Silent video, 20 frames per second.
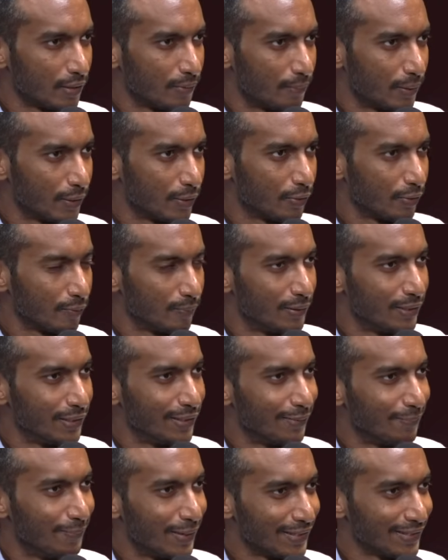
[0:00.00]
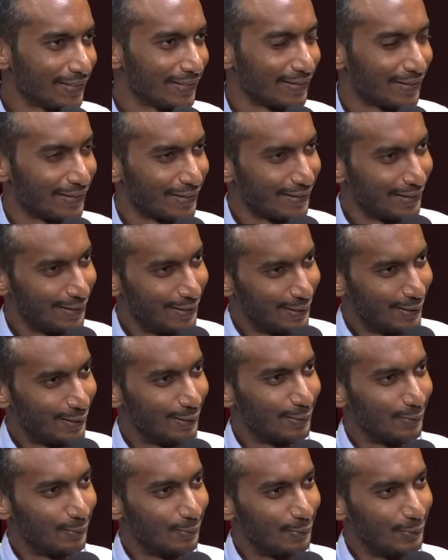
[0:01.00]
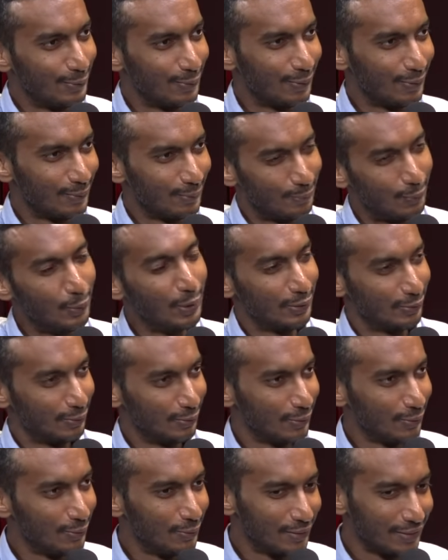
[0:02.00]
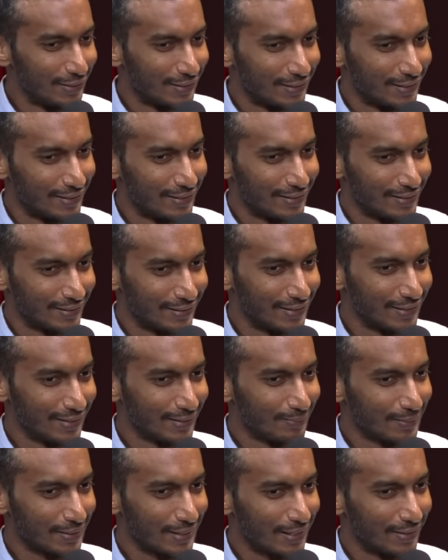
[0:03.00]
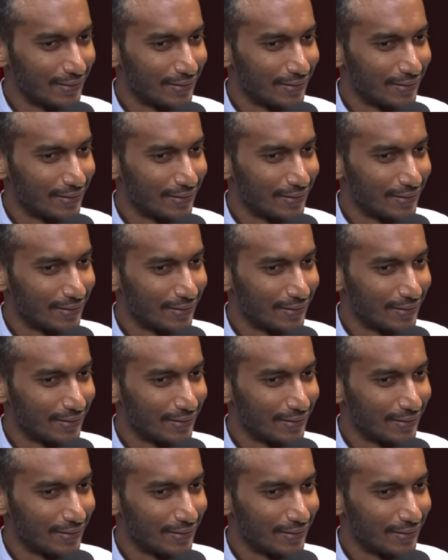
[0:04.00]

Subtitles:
might not be the best word to use in the circumstances.